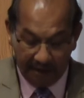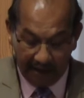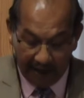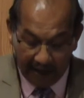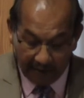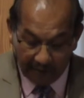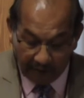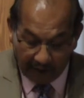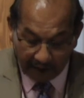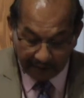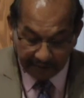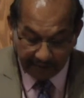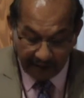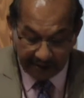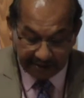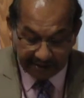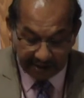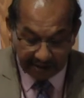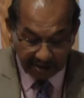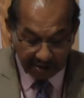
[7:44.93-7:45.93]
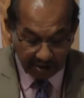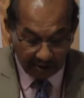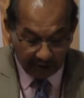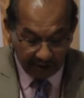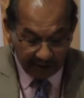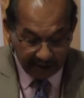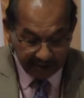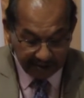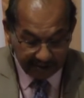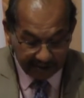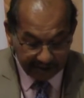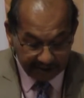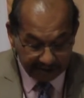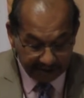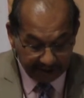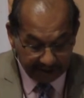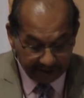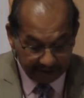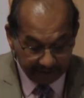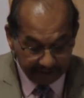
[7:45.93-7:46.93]
And what makes it so
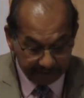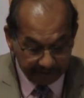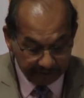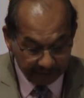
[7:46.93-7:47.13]
interesting?